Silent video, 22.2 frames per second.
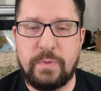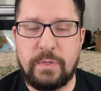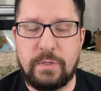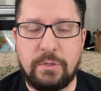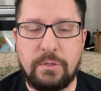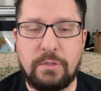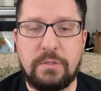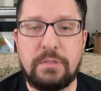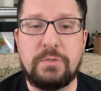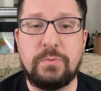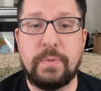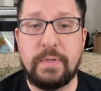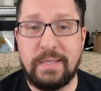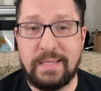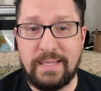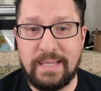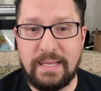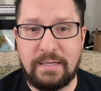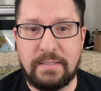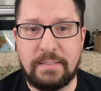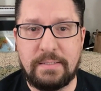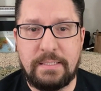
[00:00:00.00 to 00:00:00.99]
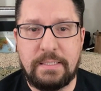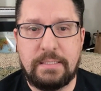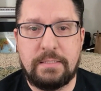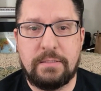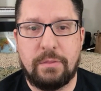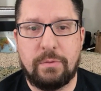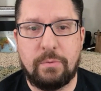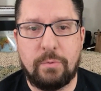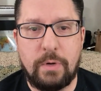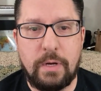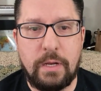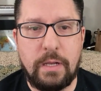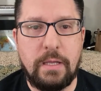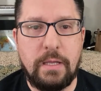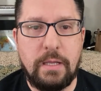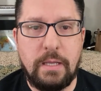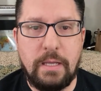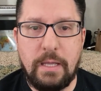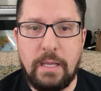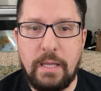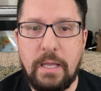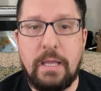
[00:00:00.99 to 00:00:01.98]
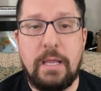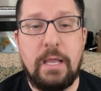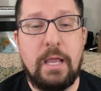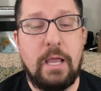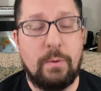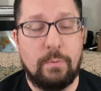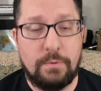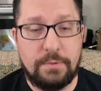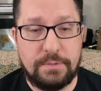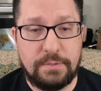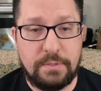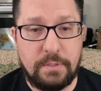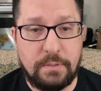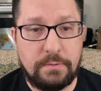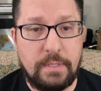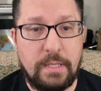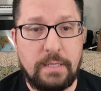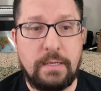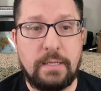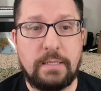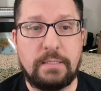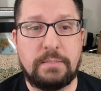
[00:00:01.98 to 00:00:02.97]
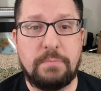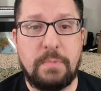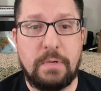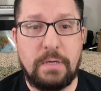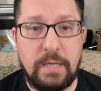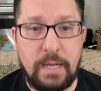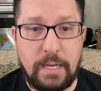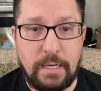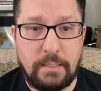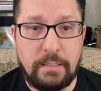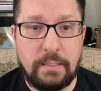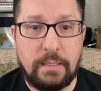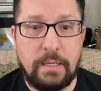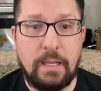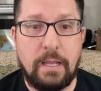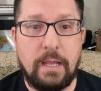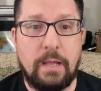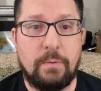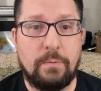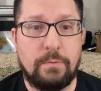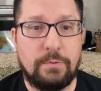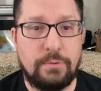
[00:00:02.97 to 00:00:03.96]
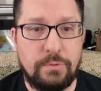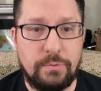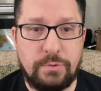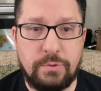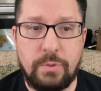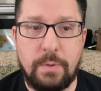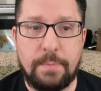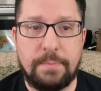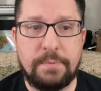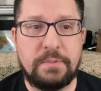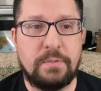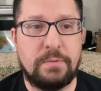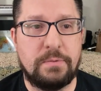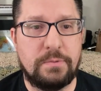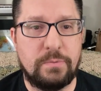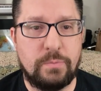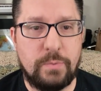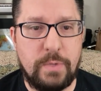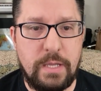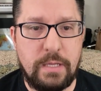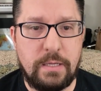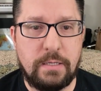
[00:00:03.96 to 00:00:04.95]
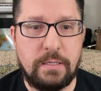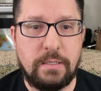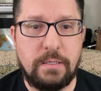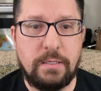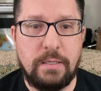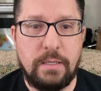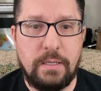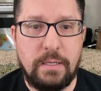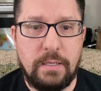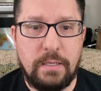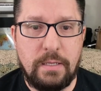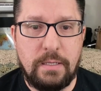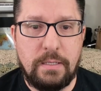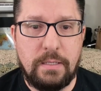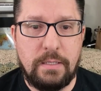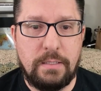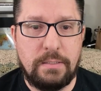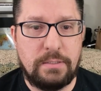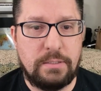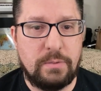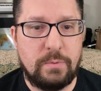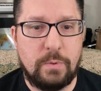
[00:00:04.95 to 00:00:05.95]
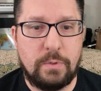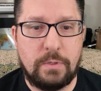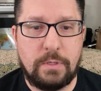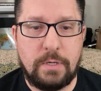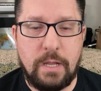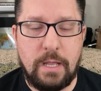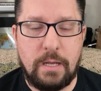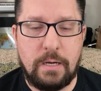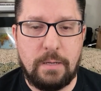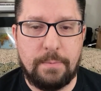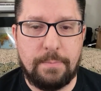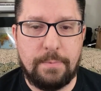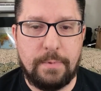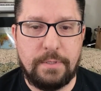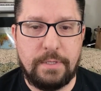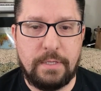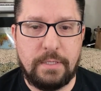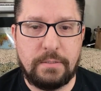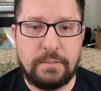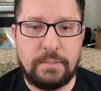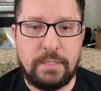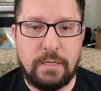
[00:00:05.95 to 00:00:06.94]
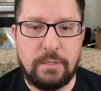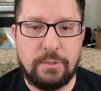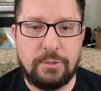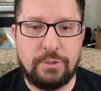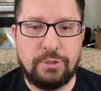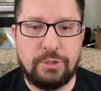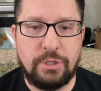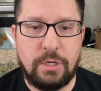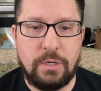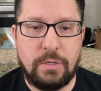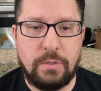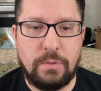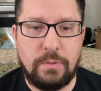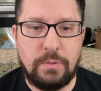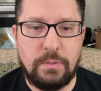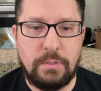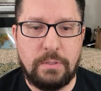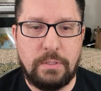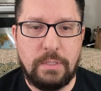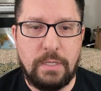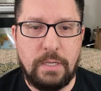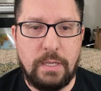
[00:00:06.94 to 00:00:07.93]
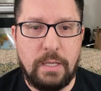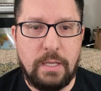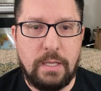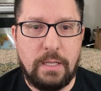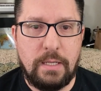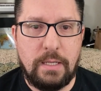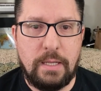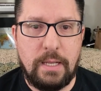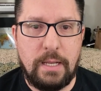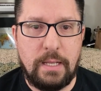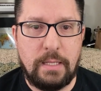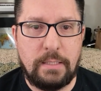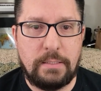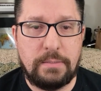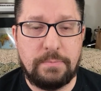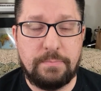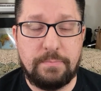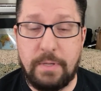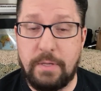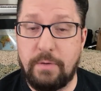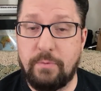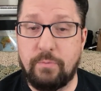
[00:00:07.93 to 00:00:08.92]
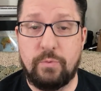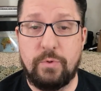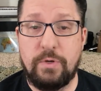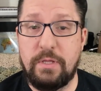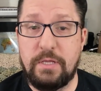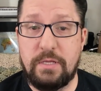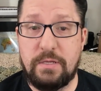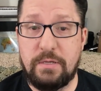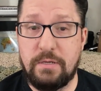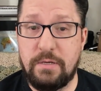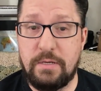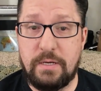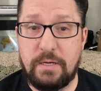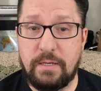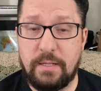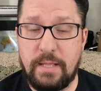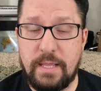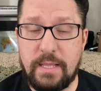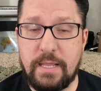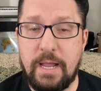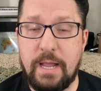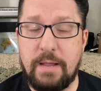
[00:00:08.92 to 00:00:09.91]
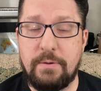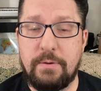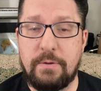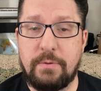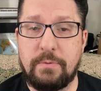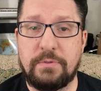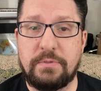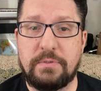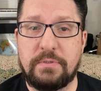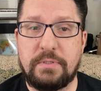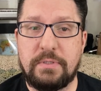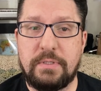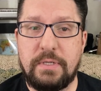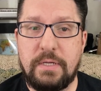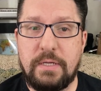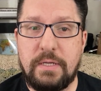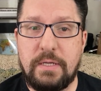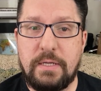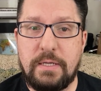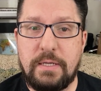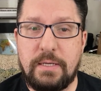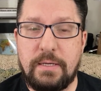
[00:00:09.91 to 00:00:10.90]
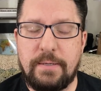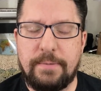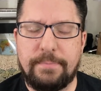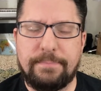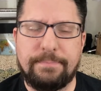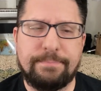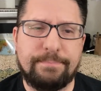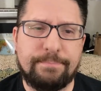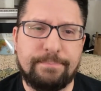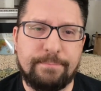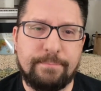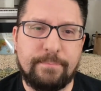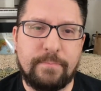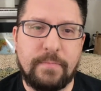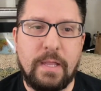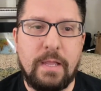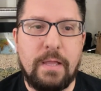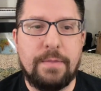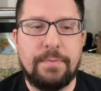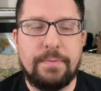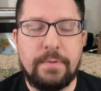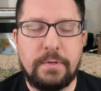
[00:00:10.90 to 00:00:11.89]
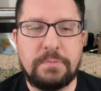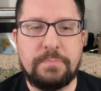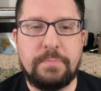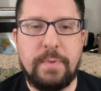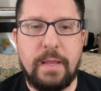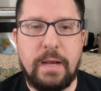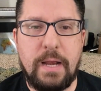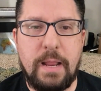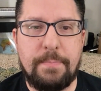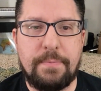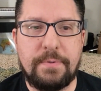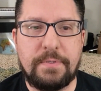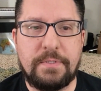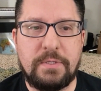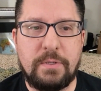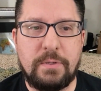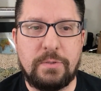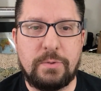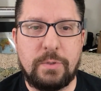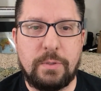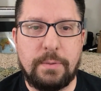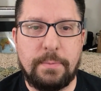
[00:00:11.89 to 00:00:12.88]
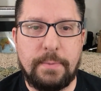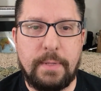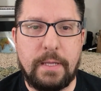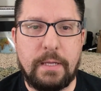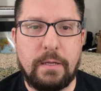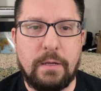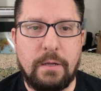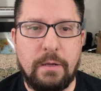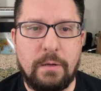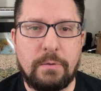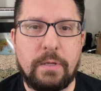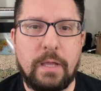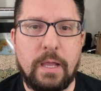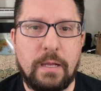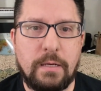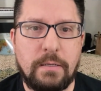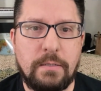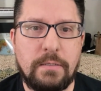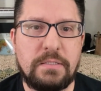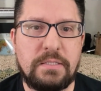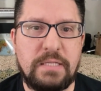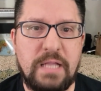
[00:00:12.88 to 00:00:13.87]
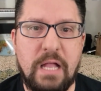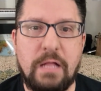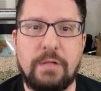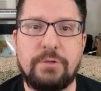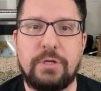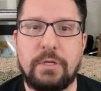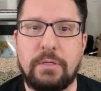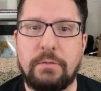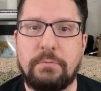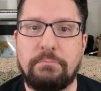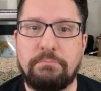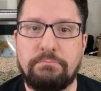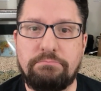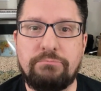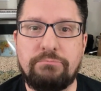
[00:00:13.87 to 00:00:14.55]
as we could so we can get to season 3. And we'll start that next Monday. We'll do 2 episodes a week until we're caught up on the entire show. And it's been really good. Like, there's been episodes where I'm like, okay, nostalgia,